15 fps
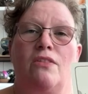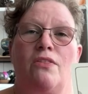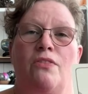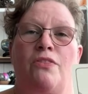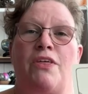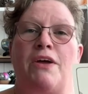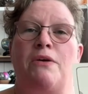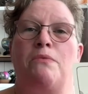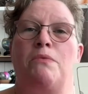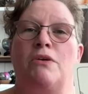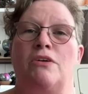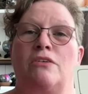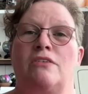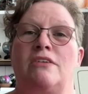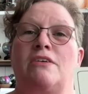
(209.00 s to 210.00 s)
there
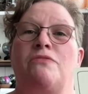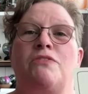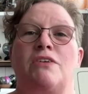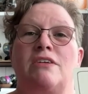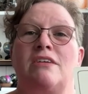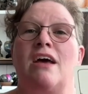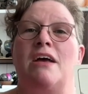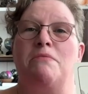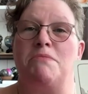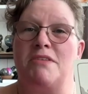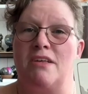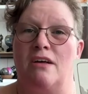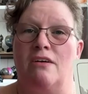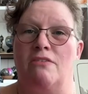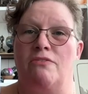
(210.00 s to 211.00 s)
were different types
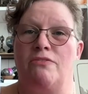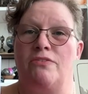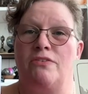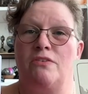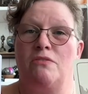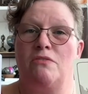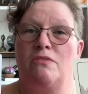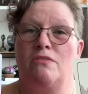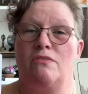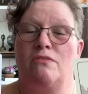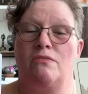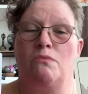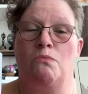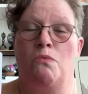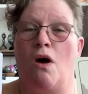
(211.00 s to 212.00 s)
of
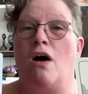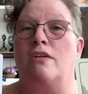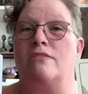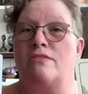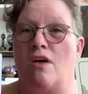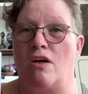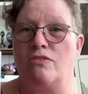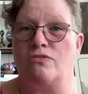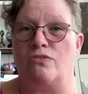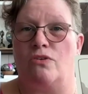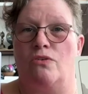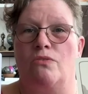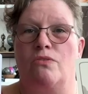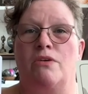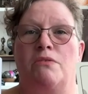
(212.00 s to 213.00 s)
wands
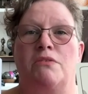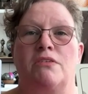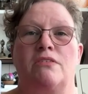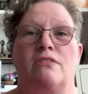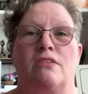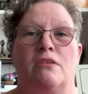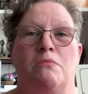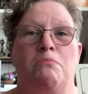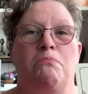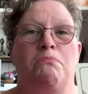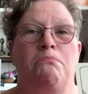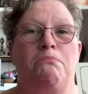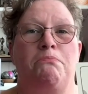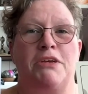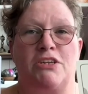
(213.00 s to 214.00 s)
also. There was the
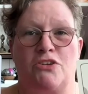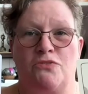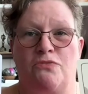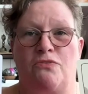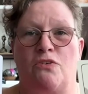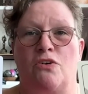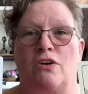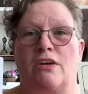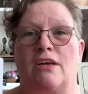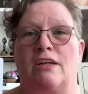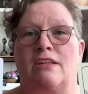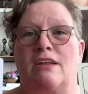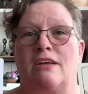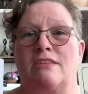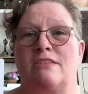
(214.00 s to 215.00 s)
pitchfork
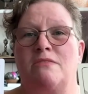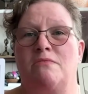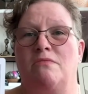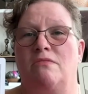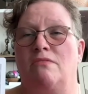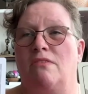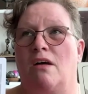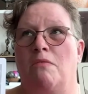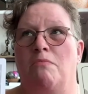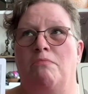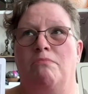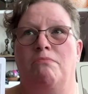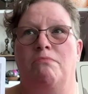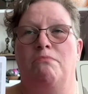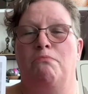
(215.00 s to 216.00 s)
and the
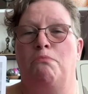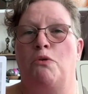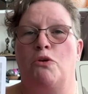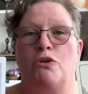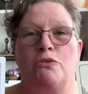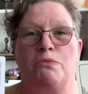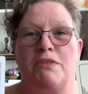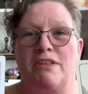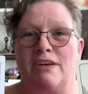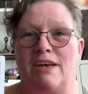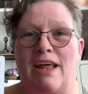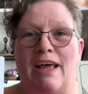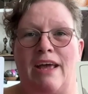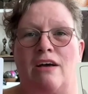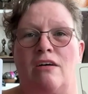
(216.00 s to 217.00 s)
board with a
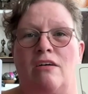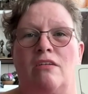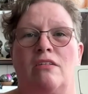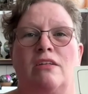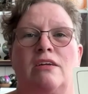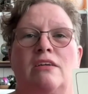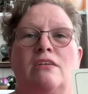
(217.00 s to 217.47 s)
nail